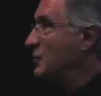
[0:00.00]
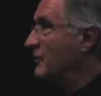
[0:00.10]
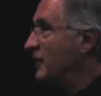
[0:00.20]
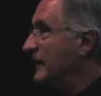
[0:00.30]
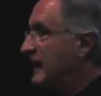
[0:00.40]
we
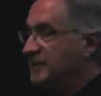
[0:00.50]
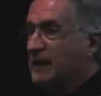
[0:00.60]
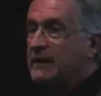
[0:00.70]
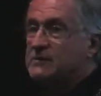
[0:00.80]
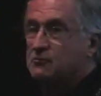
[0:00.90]
forget that
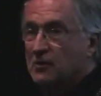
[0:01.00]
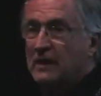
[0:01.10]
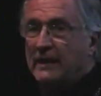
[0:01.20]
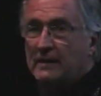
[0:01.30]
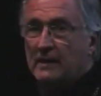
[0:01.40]
it's
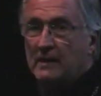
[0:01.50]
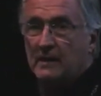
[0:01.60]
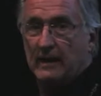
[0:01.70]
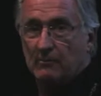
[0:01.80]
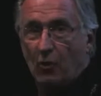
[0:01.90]
really
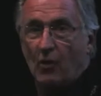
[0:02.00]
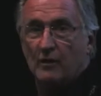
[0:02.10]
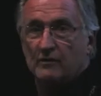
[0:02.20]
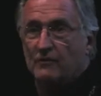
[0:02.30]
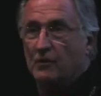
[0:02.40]

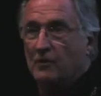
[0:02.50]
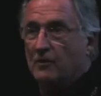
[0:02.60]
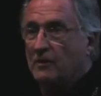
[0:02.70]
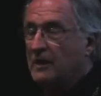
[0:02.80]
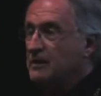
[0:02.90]
important for